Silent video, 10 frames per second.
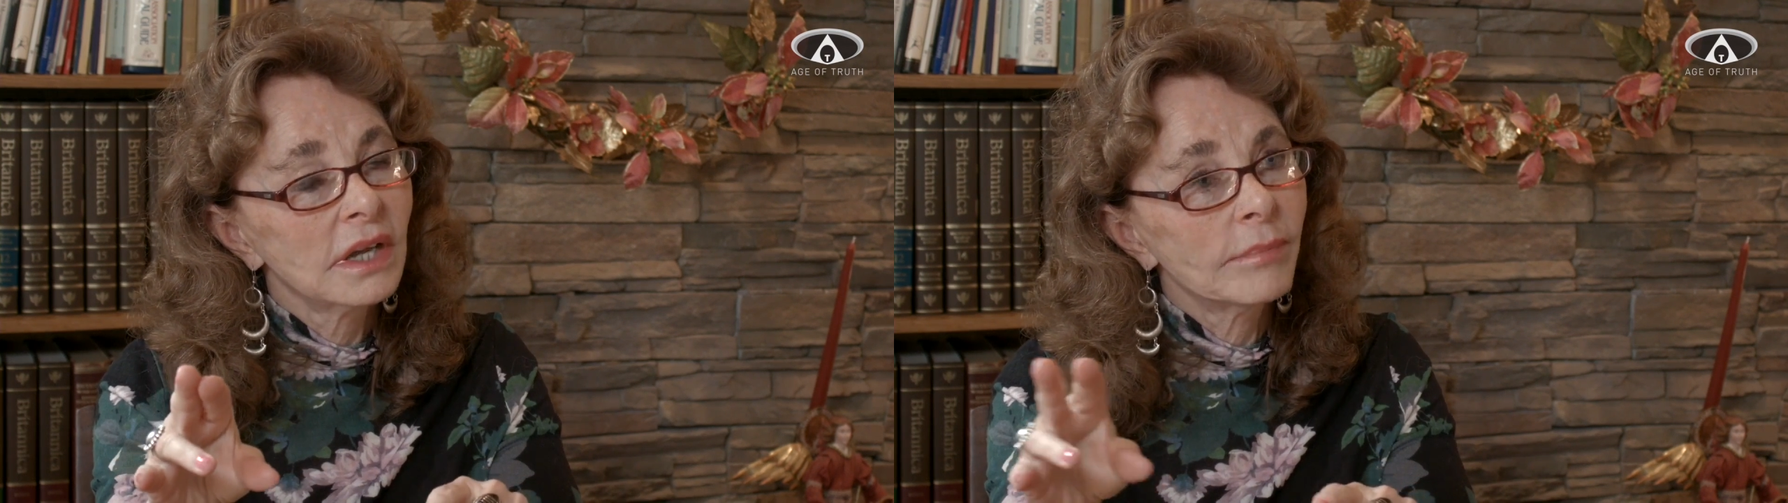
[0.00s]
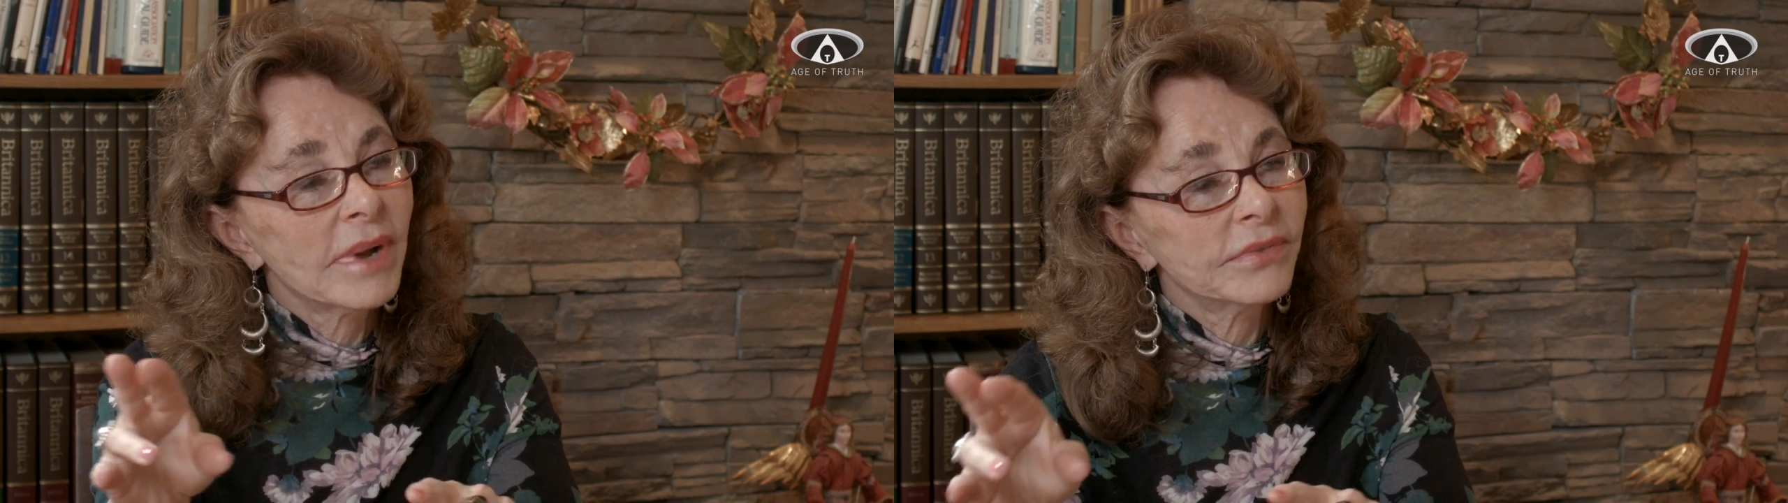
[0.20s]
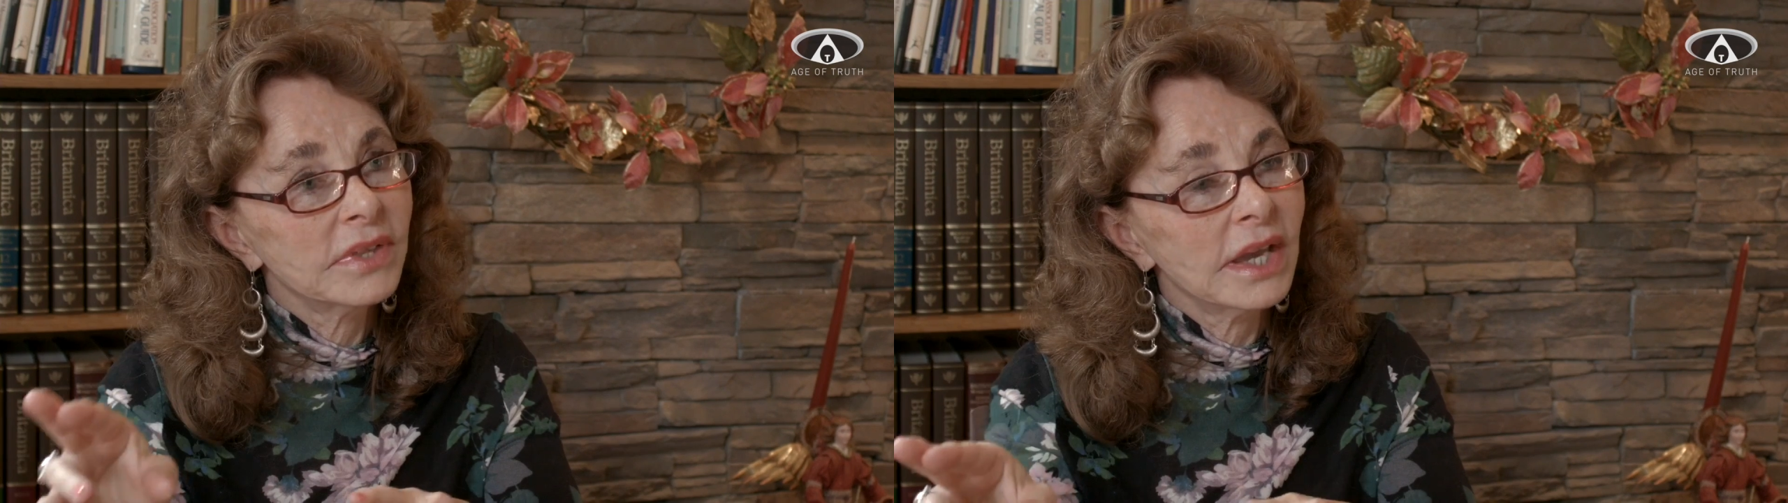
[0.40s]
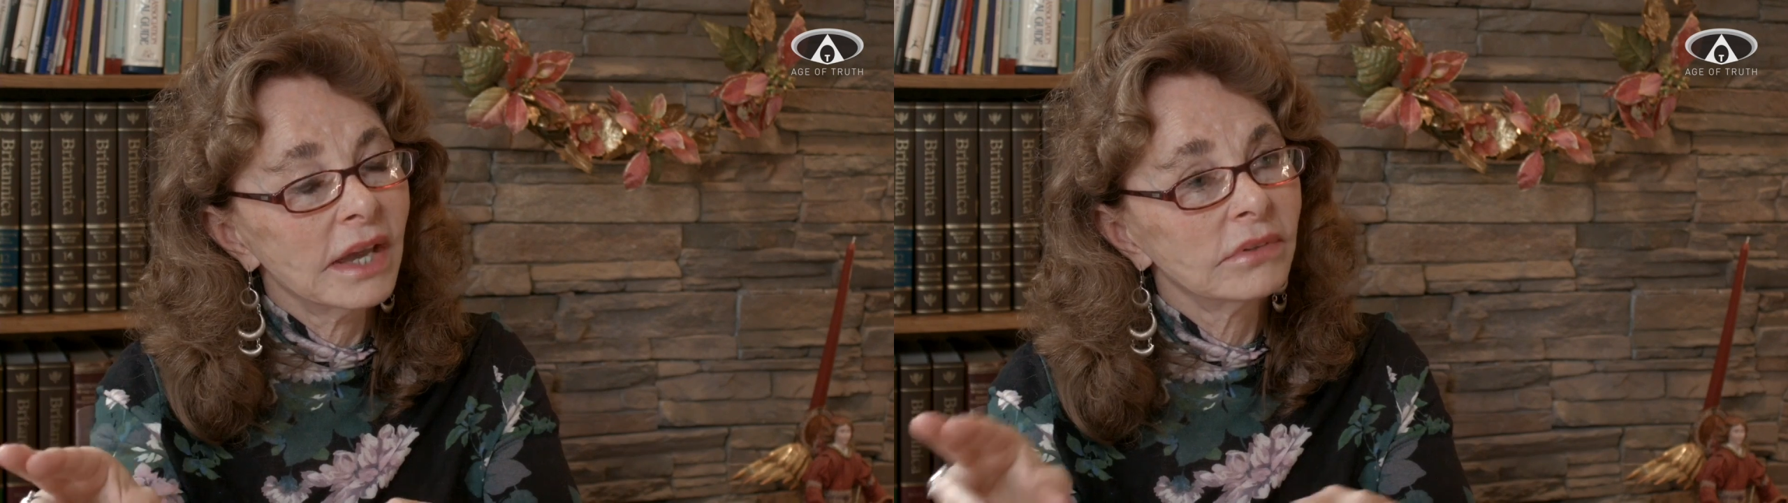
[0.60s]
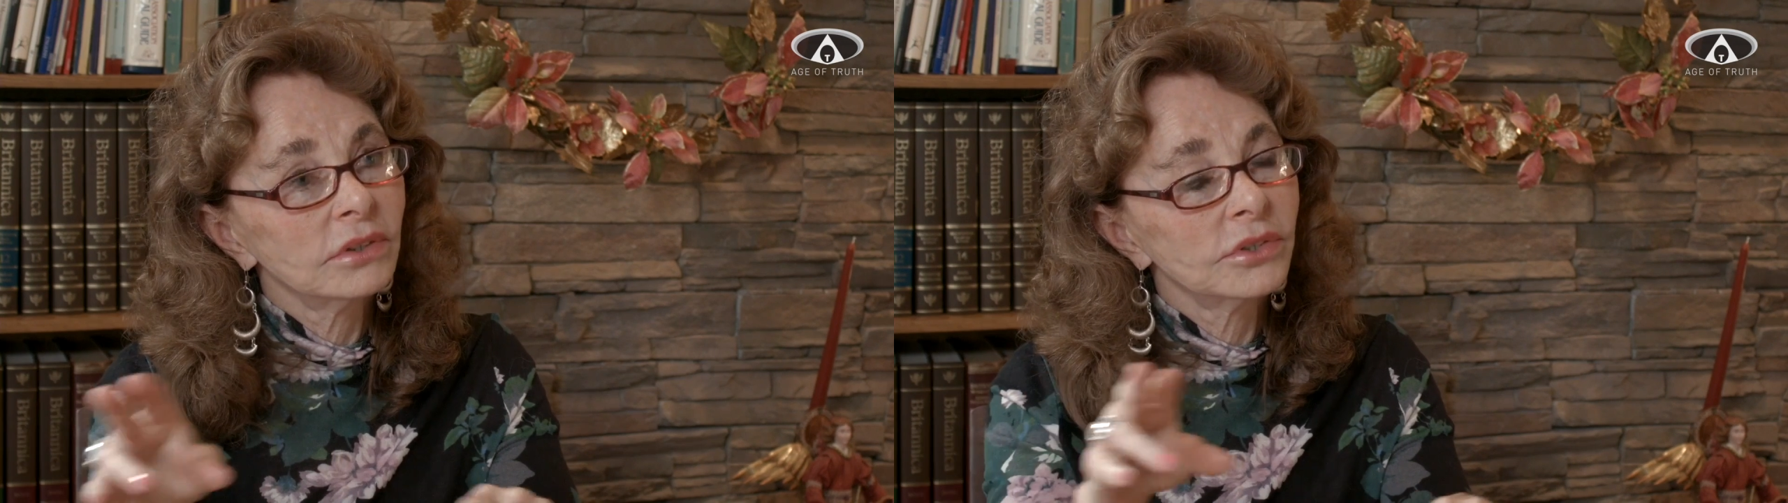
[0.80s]
about the
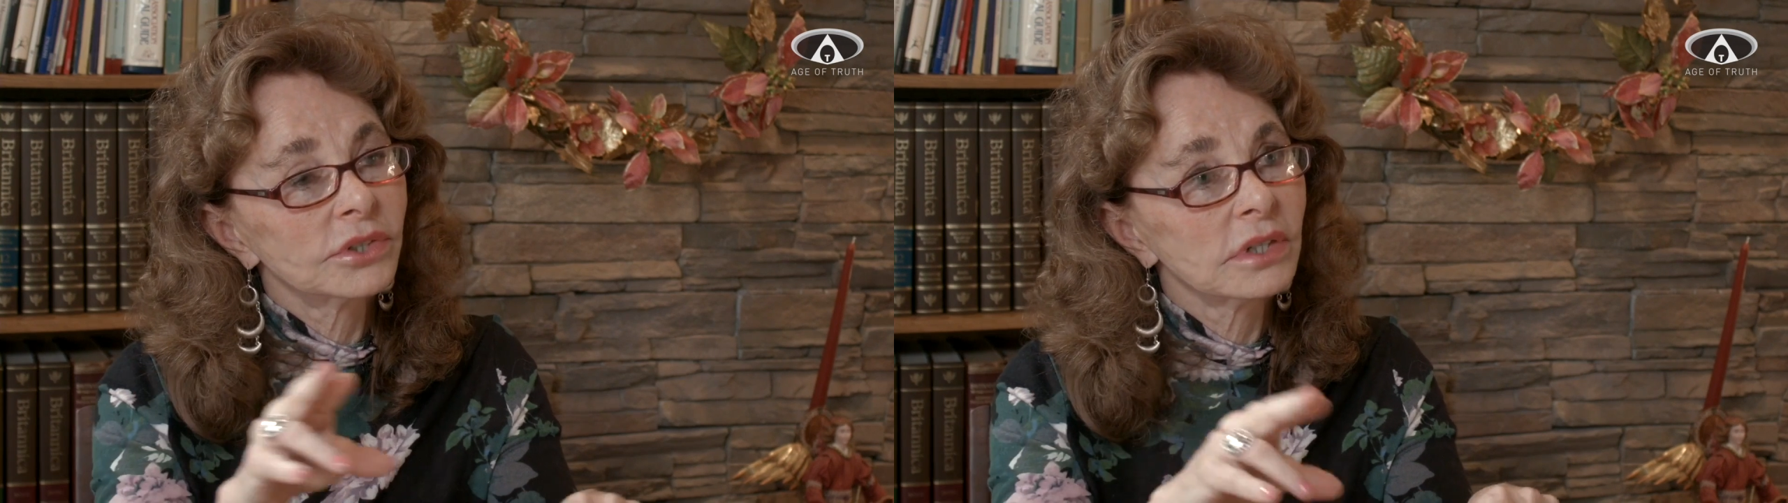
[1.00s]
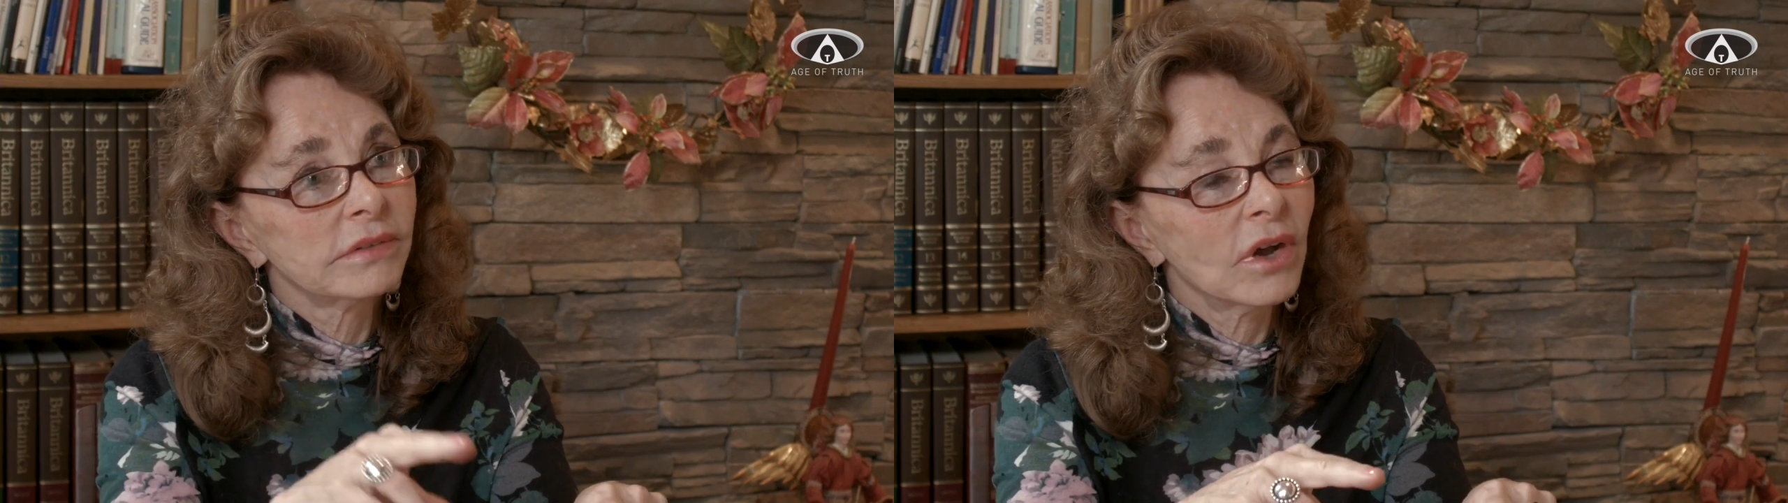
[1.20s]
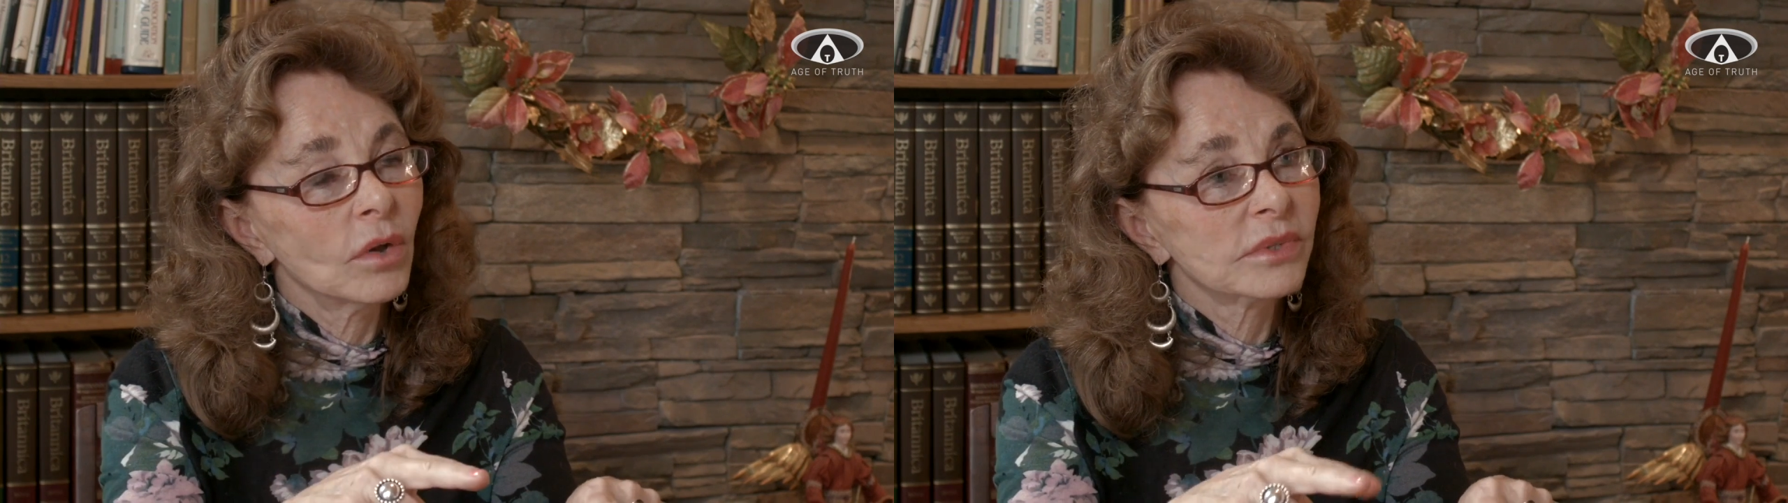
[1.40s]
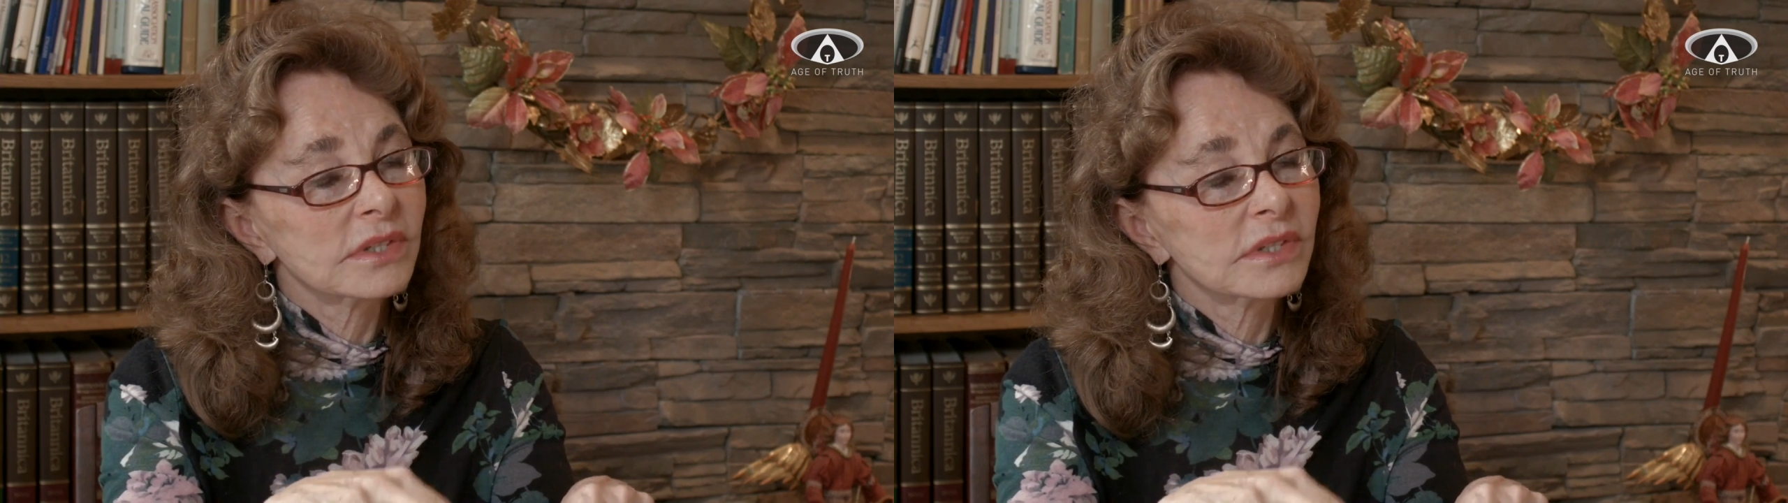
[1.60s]
evolution of Homo